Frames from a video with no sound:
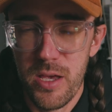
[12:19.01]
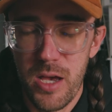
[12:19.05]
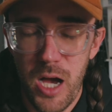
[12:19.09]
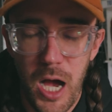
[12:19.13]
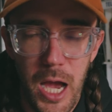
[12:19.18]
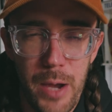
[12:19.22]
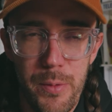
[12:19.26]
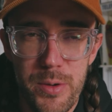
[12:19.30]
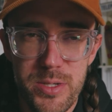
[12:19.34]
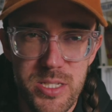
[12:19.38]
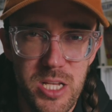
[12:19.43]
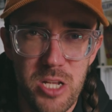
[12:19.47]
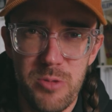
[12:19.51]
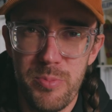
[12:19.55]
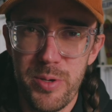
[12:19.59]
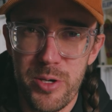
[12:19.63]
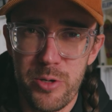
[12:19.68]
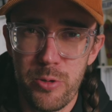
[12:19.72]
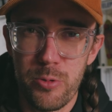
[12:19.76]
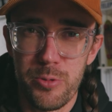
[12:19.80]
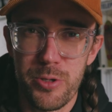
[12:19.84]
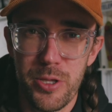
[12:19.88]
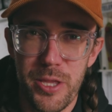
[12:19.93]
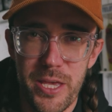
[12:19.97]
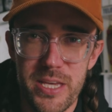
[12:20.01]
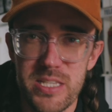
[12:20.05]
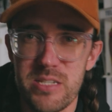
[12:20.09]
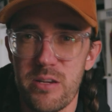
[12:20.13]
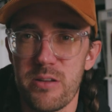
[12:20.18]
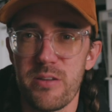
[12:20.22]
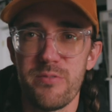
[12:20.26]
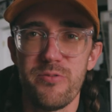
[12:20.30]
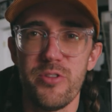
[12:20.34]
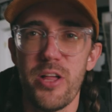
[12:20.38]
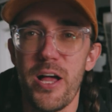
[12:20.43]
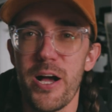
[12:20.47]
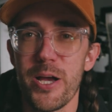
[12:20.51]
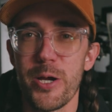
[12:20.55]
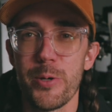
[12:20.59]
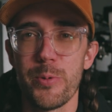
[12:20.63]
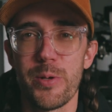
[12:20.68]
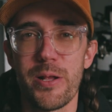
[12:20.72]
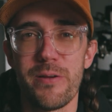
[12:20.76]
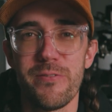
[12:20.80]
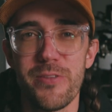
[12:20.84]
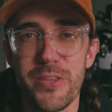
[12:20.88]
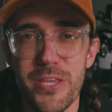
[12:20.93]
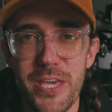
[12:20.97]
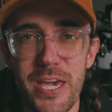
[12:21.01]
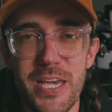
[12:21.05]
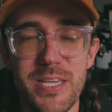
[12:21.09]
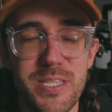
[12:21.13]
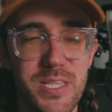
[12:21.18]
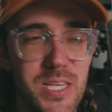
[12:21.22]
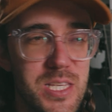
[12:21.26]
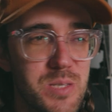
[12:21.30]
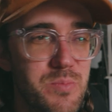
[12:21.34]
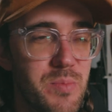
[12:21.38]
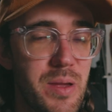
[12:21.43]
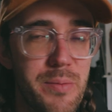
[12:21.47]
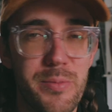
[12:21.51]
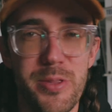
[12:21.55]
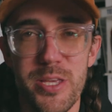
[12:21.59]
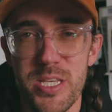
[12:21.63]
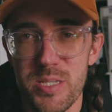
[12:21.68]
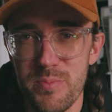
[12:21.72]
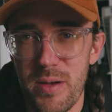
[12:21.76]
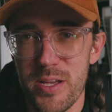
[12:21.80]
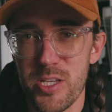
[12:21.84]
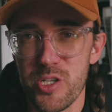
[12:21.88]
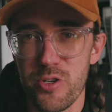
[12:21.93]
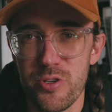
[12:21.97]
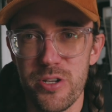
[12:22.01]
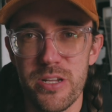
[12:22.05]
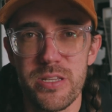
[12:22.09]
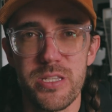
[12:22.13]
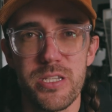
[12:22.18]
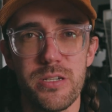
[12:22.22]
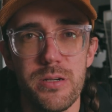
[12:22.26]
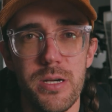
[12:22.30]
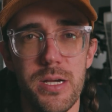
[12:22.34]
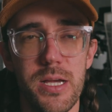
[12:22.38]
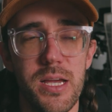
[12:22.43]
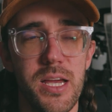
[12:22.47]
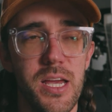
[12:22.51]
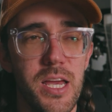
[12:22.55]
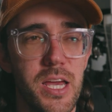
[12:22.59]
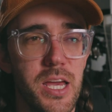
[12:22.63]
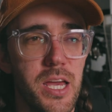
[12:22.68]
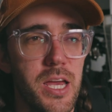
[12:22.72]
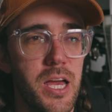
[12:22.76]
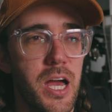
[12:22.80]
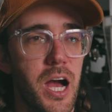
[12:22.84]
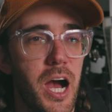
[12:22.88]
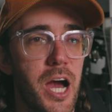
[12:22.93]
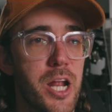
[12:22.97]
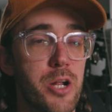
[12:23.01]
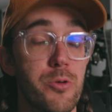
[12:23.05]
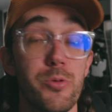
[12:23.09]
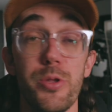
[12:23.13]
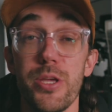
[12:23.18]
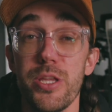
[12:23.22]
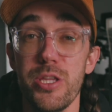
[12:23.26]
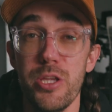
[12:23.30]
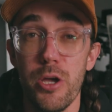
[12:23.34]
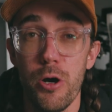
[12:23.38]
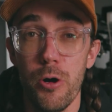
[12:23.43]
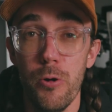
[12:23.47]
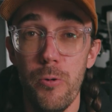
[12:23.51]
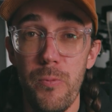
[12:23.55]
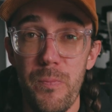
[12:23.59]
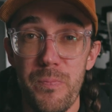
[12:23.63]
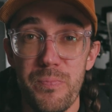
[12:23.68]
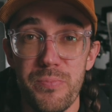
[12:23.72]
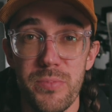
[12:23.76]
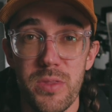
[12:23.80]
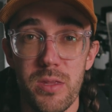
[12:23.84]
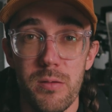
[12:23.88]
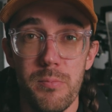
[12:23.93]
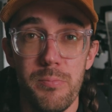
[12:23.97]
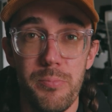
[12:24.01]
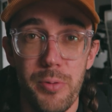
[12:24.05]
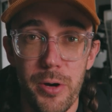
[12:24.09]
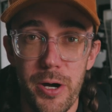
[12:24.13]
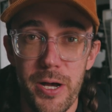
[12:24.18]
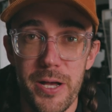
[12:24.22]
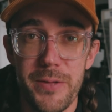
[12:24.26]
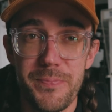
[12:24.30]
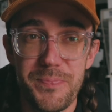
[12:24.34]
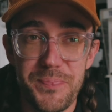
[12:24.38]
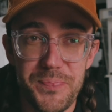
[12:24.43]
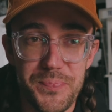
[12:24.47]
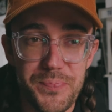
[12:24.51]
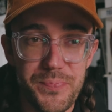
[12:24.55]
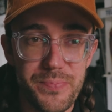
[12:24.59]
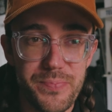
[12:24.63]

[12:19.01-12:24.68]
I always thought it'd be cool to start a vlog or whatever the case is. Maybe this might turn into it. I don't really know, but